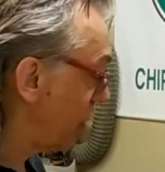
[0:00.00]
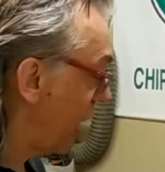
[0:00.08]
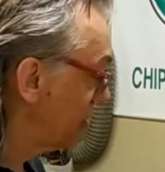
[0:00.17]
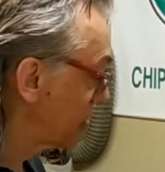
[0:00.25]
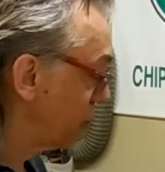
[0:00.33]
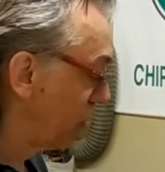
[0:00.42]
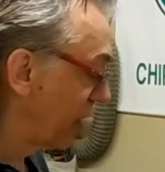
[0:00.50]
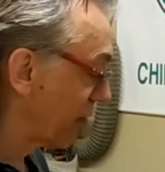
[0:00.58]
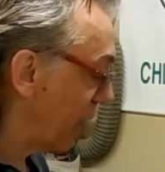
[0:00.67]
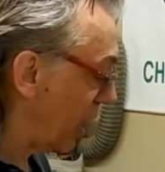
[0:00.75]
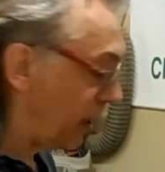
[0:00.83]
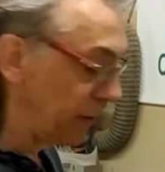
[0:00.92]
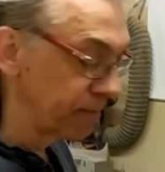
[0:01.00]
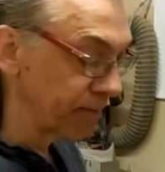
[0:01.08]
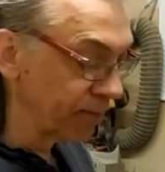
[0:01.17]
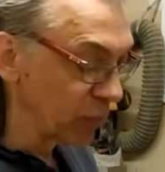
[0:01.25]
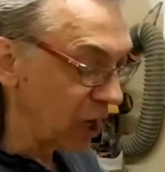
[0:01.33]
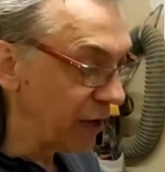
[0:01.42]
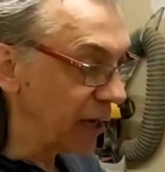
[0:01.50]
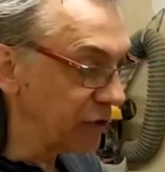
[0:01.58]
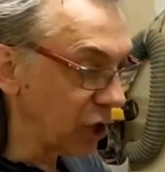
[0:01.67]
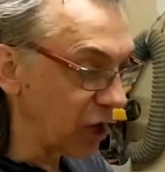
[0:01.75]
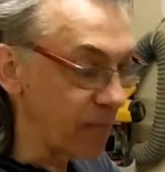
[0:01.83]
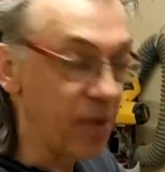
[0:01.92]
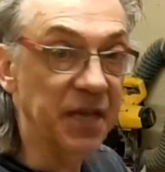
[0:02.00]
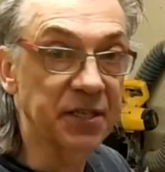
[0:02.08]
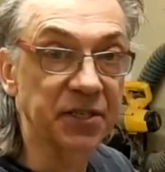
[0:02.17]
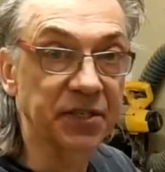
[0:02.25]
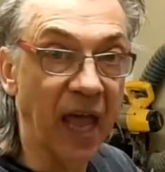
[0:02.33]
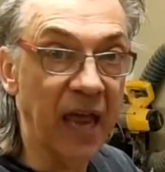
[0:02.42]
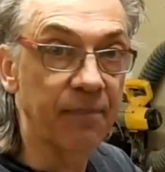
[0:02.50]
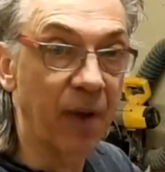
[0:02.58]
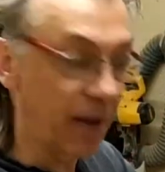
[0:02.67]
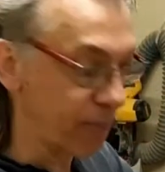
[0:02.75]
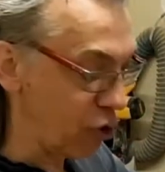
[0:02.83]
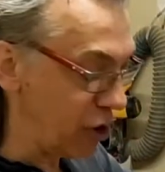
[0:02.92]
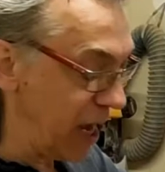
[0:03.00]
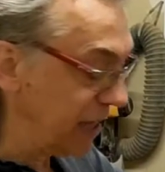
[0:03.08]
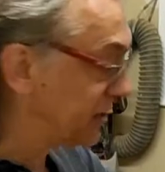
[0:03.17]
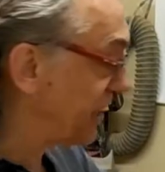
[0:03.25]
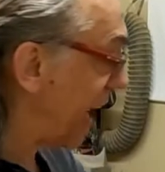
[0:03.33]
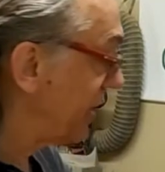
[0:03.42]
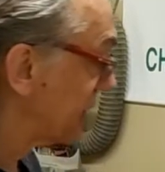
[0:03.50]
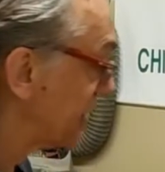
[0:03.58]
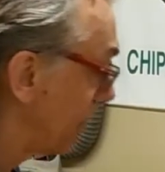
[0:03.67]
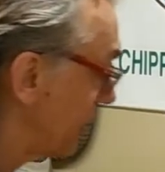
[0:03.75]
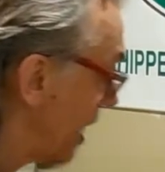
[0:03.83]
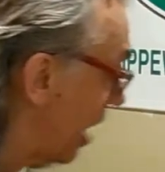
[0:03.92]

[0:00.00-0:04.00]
So I just went around and I took a piece of sandpaper and I sanded some